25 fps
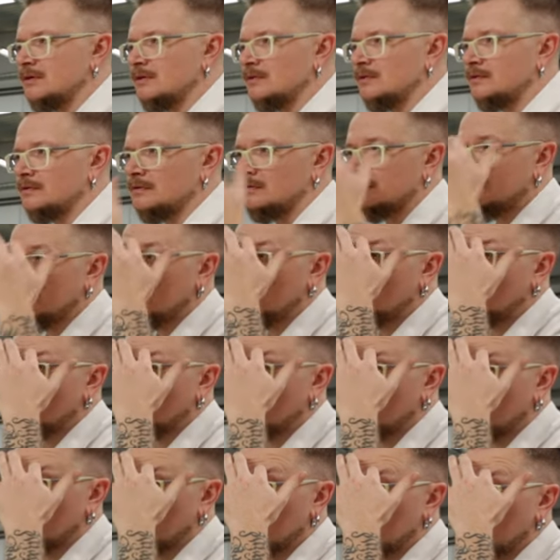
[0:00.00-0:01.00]

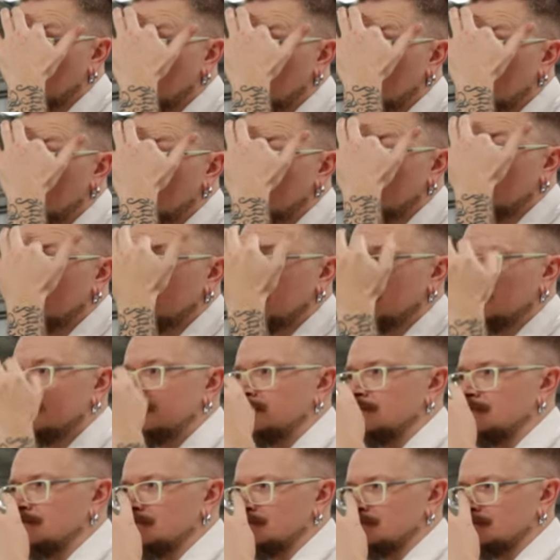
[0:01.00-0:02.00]

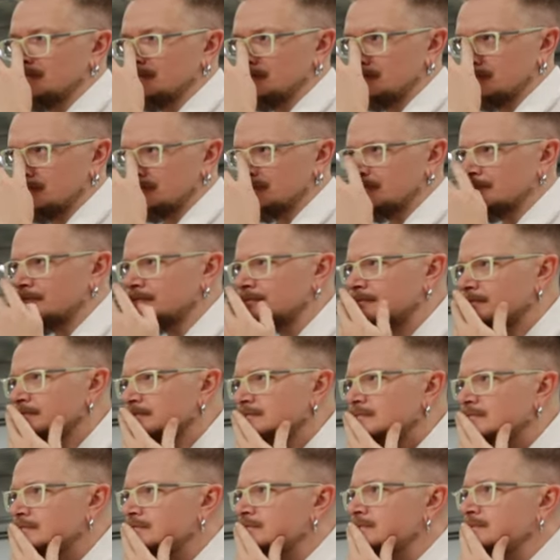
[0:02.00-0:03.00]

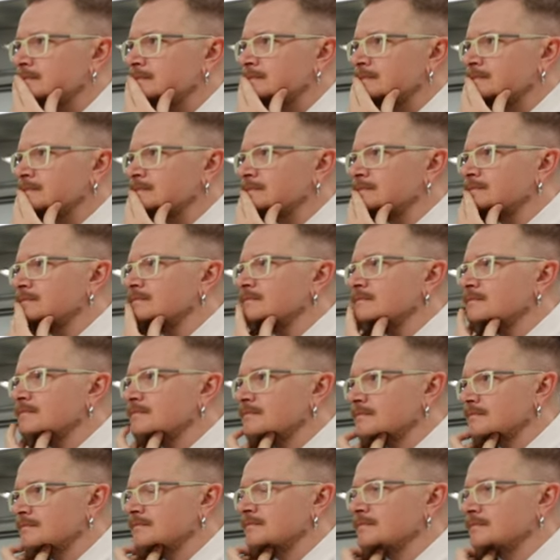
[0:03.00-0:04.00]

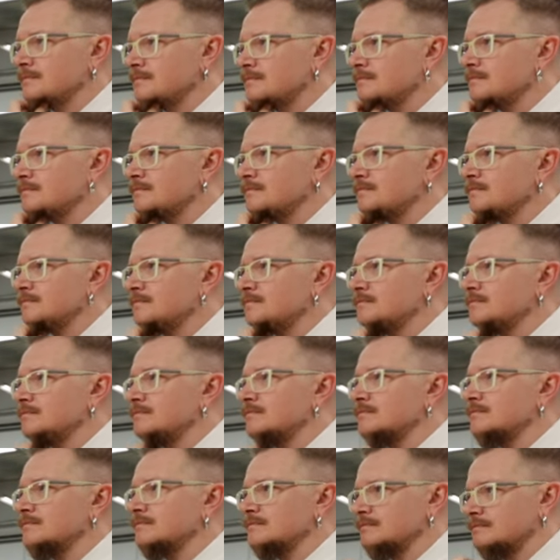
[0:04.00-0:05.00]

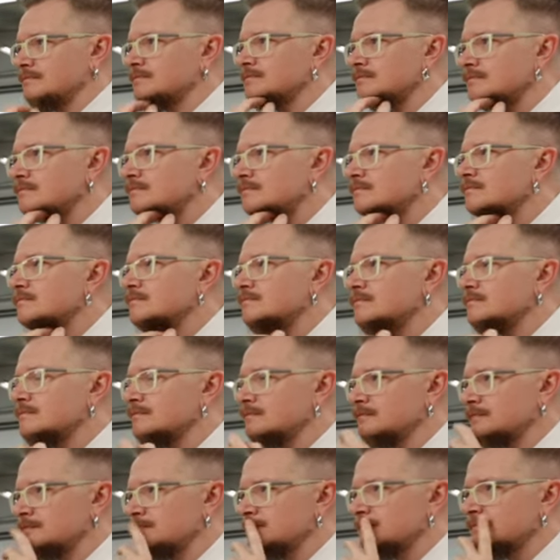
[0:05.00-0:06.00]

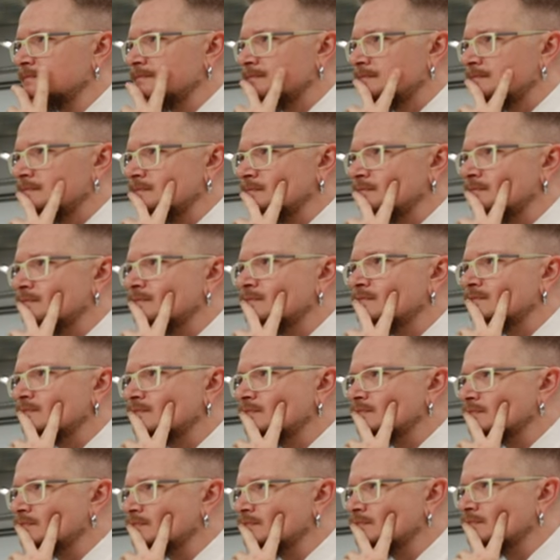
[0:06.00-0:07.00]

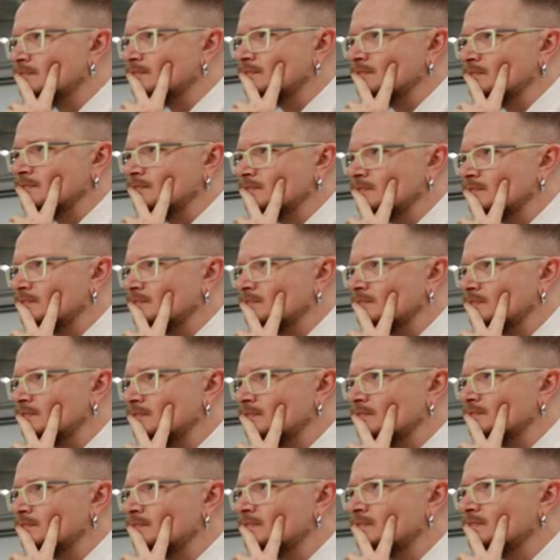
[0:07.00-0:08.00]
[no speech]